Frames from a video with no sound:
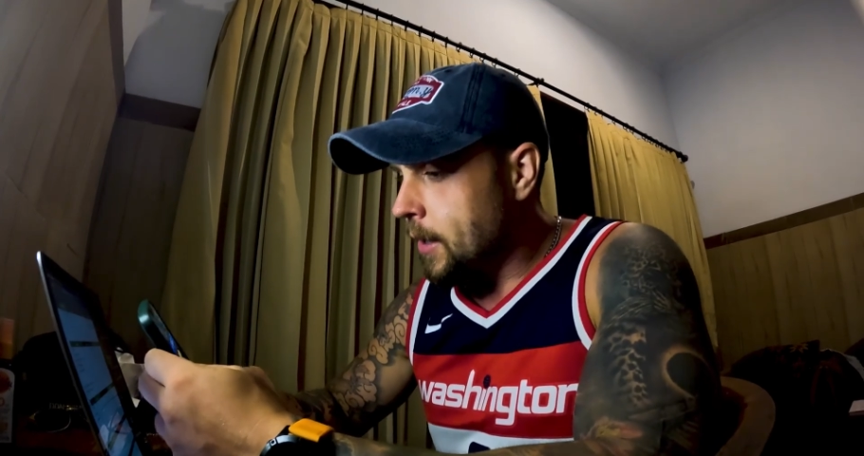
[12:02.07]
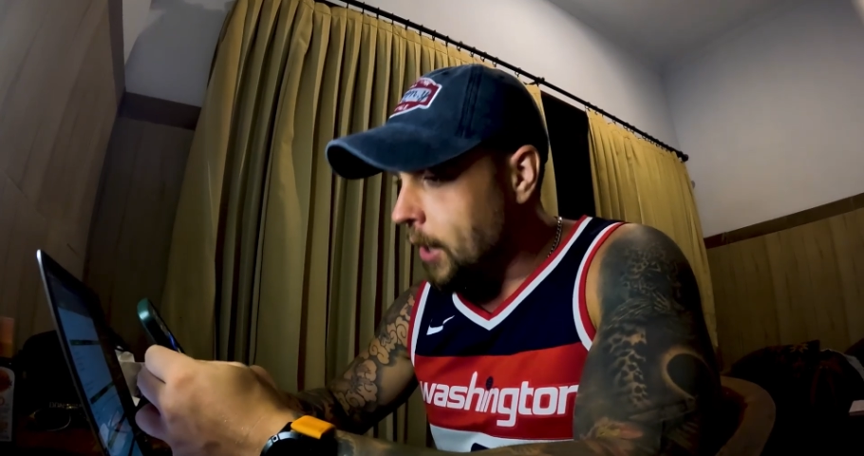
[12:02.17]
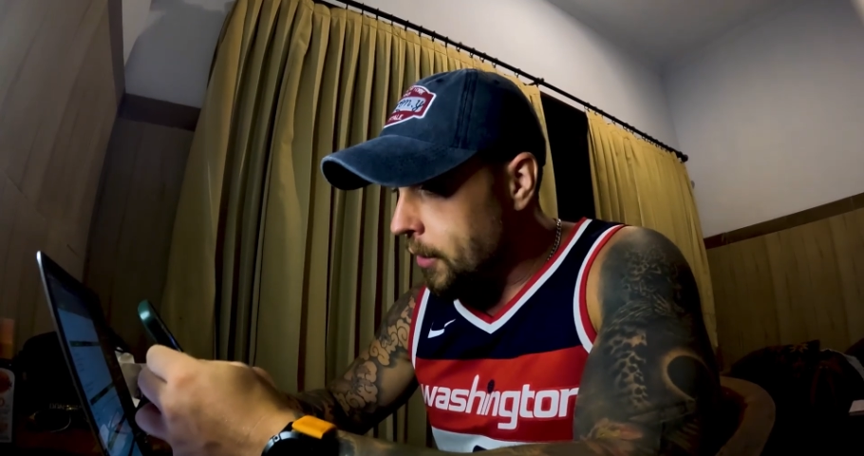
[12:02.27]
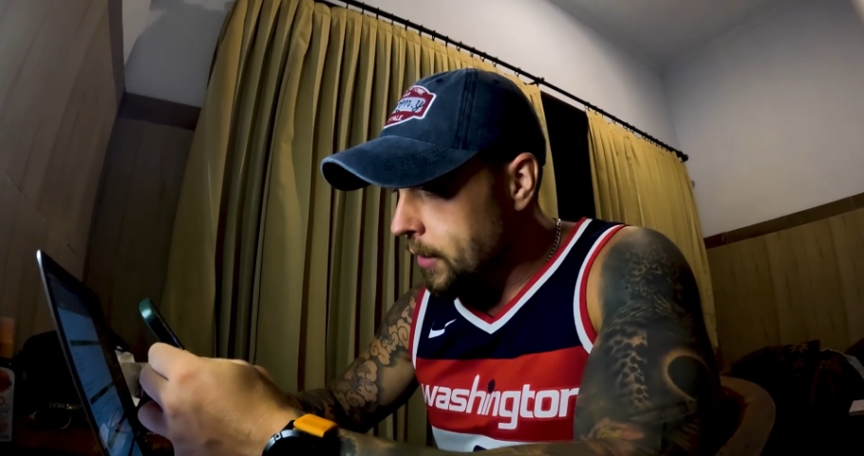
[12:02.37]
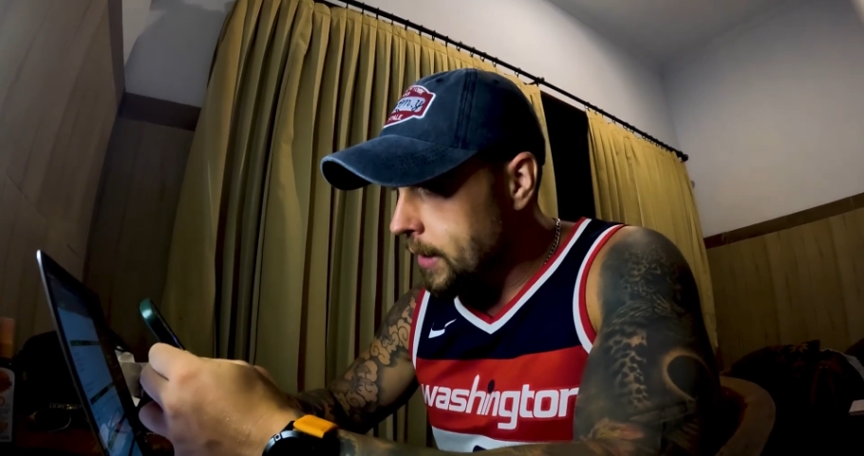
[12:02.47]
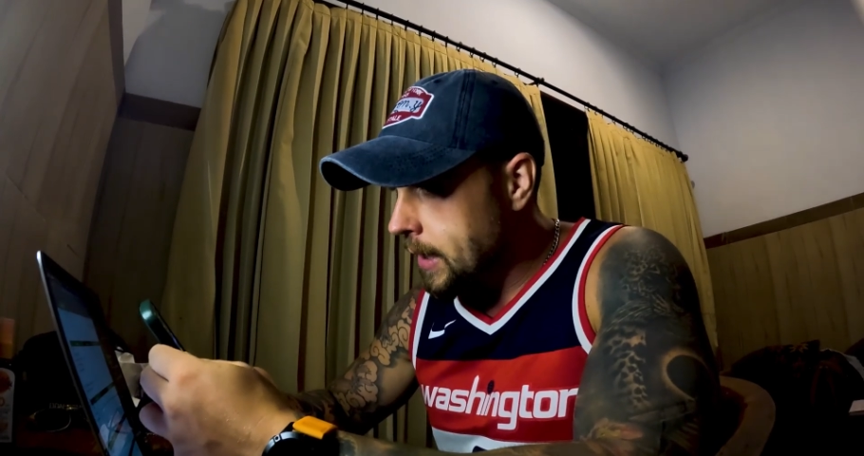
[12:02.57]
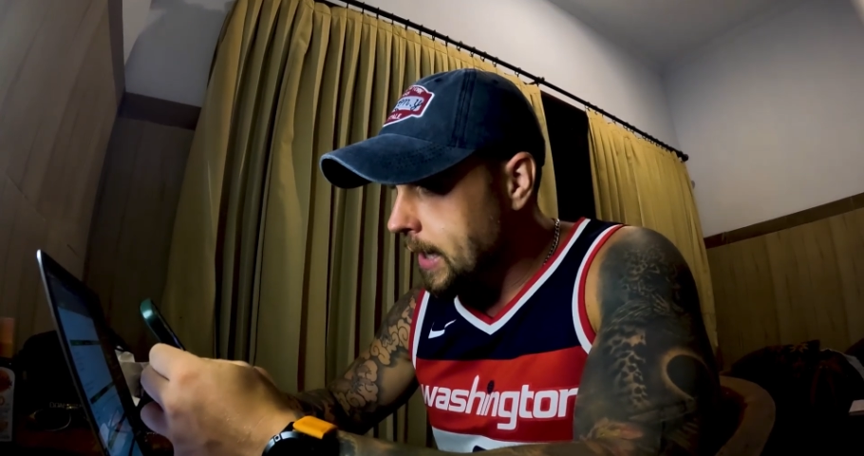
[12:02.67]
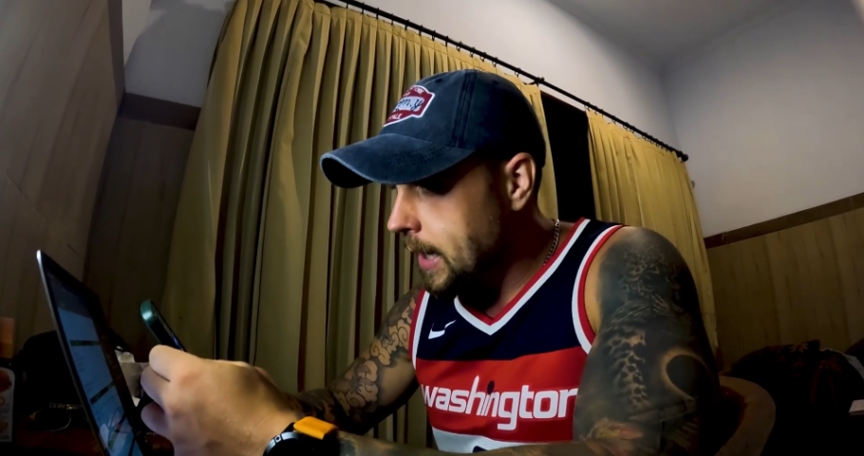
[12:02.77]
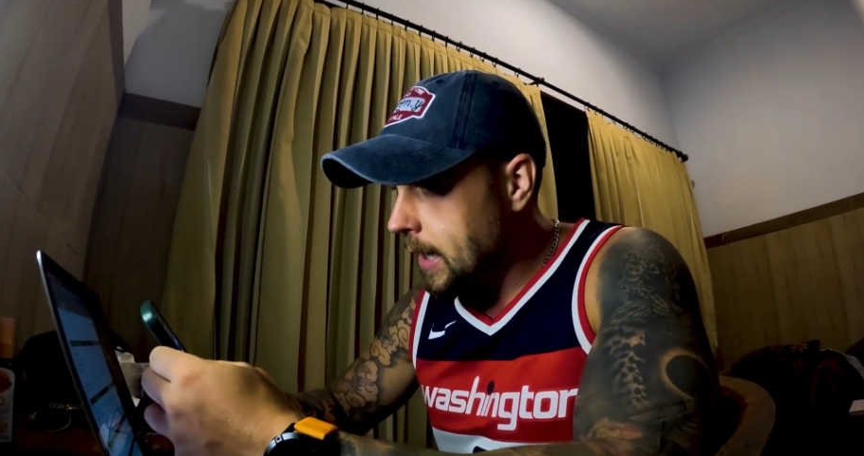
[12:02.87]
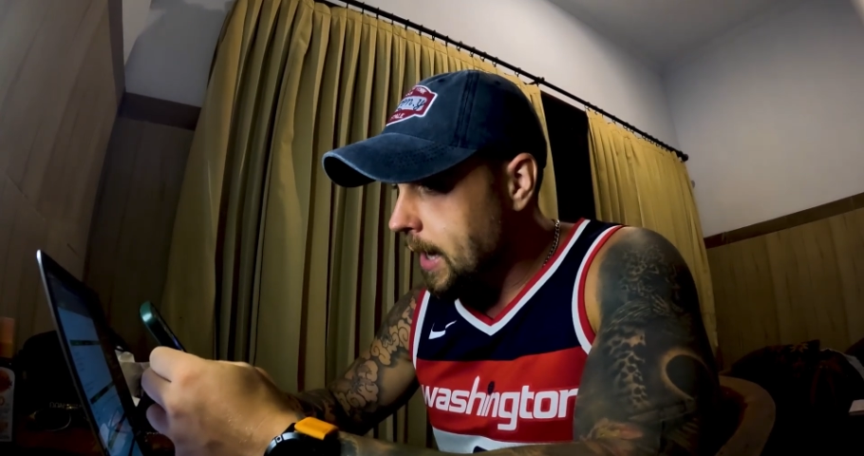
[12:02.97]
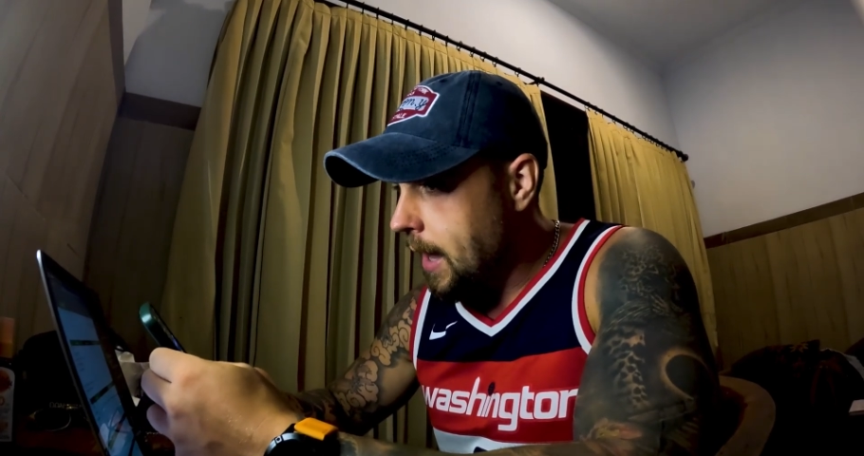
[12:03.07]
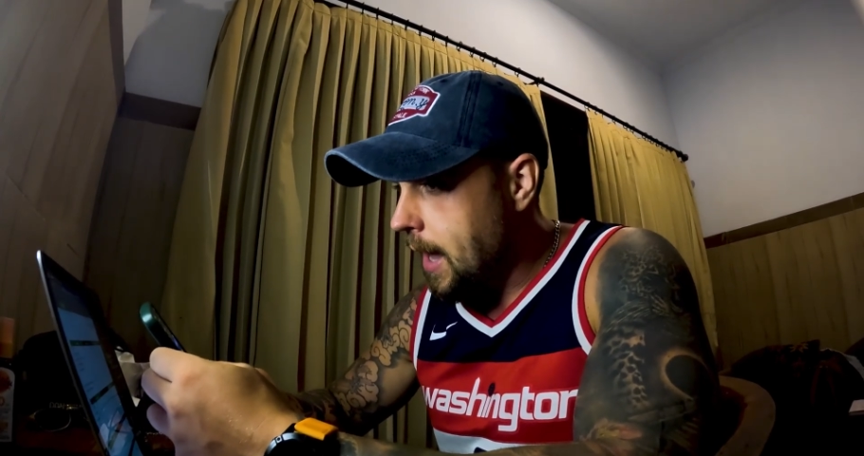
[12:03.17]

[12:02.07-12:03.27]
currently,